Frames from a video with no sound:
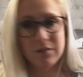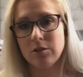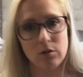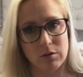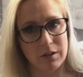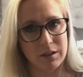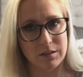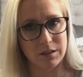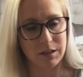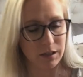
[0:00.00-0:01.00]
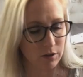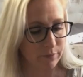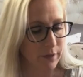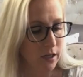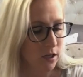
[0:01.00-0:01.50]
Don't really think it's a detangler.
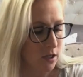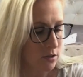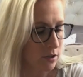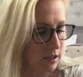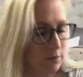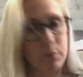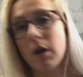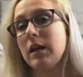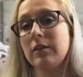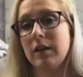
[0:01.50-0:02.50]
So the next product